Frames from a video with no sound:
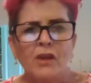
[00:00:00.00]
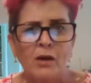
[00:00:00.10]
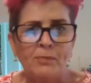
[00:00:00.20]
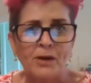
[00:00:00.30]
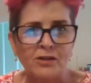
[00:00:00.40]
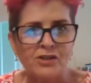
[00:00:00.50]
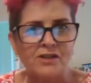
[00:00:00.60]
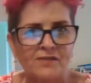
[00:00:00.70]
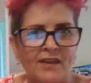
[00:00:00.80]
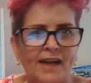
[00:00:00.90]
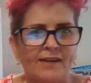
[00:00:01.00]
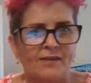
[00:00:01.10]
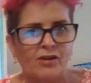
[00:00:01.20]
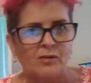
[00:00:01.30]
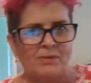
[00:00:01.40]
apologies for that.
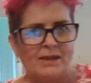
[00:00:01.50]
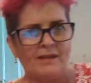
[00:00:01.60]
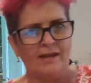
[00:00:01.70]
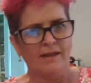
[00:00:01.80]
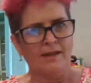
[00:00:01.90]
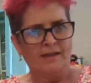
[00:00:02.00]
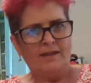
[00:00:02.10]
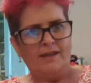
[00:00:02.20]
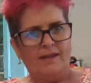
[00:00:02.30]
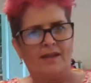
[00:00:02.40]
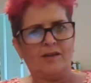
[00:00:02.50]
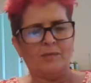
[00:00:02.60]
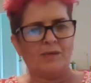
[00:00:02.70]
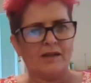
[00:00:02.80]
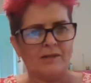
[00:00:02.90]
It's all a bit
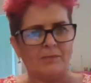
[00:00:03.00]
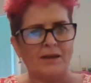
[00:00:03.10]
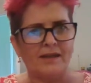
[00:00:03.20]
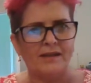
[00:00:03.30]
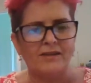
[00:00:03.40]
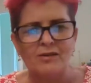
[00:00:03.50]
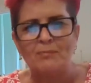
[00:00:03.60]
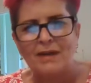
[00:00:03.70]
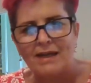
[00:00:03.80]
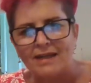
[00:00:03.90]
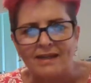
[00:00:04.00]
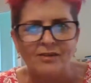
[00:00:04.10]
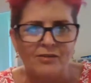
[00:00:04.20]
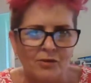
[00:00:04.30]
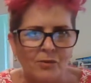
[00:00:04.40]
higgledy-piggledy back here because I'm packing
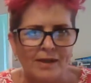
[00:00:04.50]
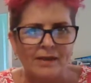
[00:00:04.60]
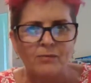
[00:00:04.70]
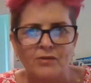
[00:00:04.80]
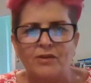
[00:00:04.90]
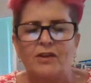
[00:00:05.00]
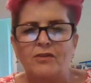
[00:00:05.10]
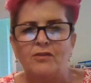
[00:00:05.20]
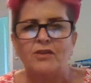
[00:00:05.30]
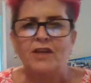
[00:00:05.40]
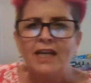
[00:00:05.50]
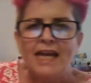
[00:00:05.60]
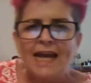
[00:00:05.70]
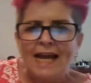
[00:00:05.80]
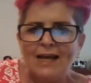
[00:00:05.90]
and doing and one thing and another.
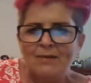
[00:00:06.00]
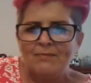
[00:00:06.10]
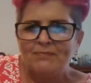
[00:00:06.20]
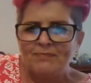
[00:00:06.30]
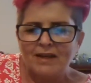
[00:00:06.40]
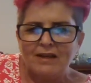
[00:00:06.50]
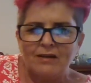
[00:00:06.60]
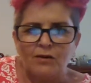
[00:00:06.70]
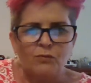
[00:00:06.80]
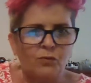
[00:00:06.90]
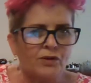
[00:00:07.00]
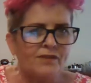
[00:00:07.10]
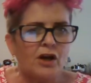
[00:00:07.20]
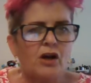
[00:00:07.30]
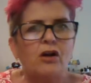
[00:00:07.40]
Of one of
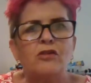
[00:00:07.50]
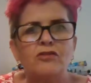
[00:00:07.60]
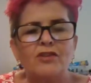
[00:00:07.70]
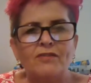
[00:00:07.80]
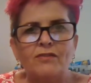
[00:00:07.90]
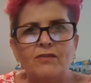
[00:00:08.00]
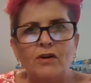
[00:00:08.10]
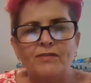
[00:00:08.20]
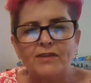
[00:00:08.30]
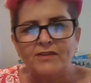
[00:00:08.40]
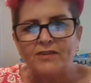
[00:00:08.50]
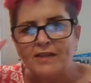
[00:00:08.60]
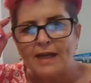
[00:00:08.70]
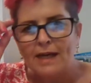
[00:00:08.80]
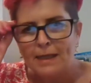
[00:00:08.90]
the hauls I've got for you
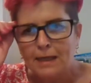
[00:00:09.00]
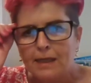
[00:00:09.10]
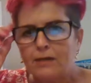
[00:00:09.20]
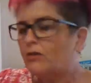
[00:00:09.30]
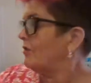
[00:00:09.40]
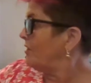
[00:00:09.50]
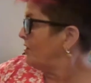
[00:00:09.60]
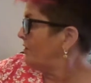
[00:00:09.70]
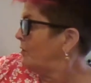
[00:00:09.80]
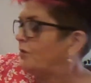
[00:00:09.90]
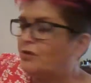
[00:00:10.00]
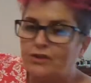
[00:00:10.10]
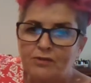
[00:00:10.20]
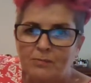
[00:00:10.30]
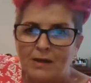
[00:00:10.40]
today, I got these
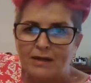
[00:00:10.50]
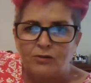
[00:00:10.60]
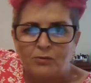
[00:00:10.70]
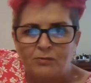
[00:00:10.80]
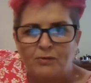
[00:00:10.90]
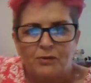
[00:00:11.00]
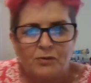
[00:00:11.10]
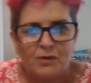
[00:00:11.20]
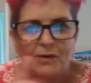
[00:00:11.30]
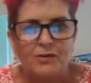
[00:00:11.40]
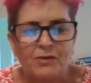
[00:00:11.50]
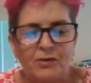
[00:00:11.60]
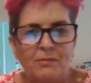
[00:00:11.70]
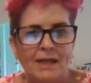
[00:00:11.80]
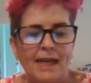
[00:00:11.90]
fuchsias, but I'll come through that with you
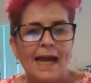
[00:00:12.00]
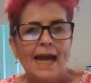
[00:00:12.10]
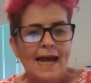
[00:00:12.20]
in a minute.